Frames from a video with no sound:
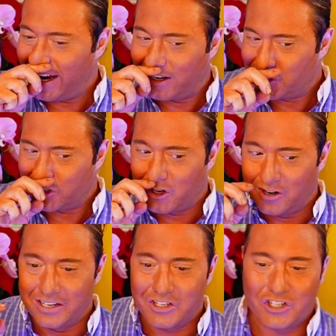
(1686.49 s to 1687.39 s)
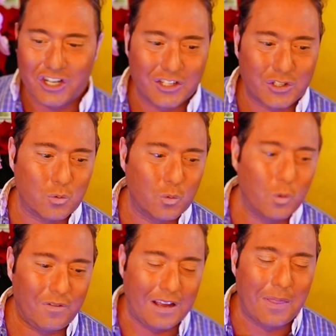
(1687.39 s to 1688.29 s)
and Iger's return is just
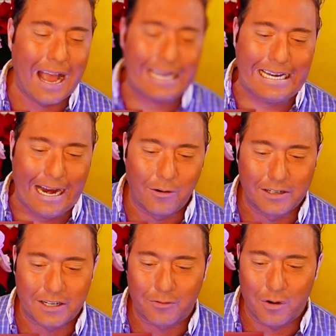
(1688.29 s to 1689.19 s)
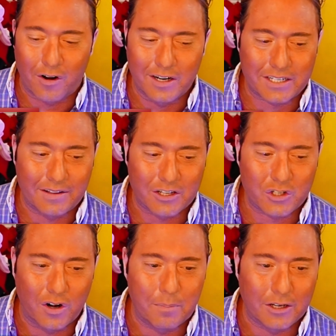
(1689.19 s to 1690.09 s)
within that narrative. We've already seen
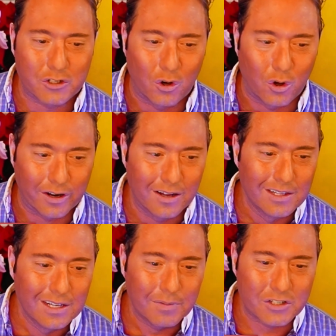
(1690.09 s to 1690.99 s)
that story being told.